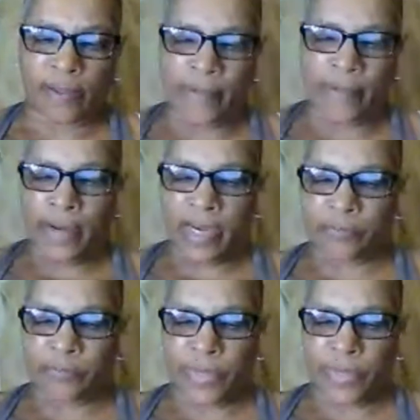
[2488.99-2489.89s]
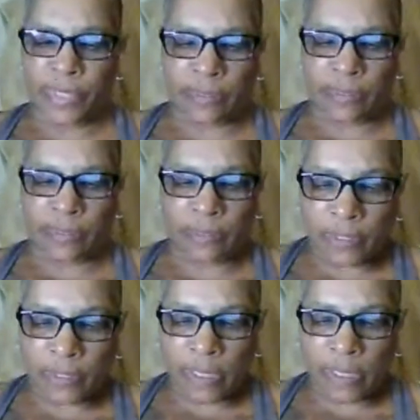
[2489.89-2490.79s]
exactly I
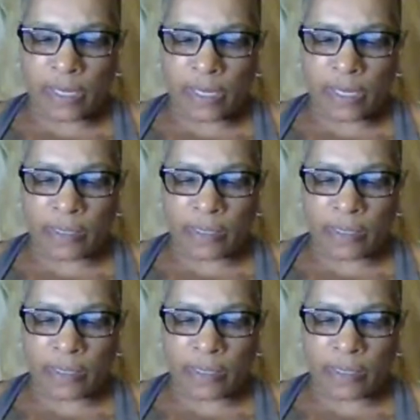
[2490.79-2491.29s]
had been doing.